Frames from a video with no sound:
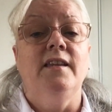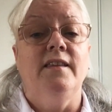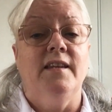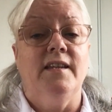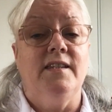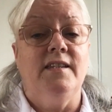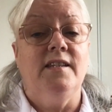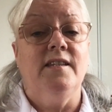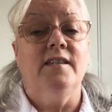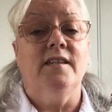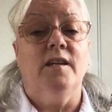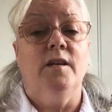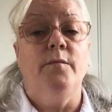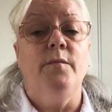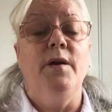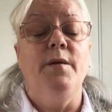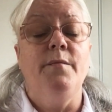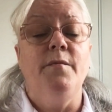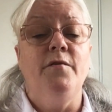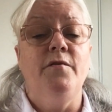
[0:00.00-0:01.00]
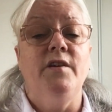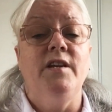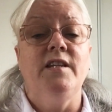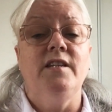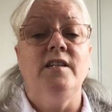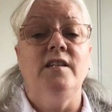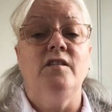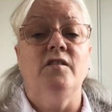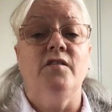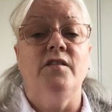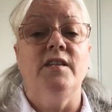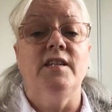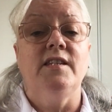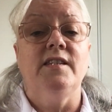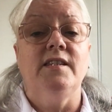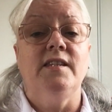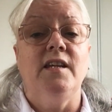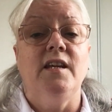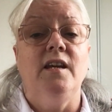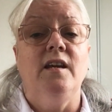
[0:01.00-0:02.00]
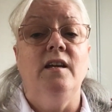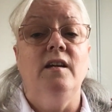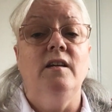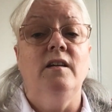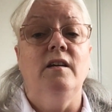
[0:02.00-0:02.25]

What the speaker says: that is commemorated on this day.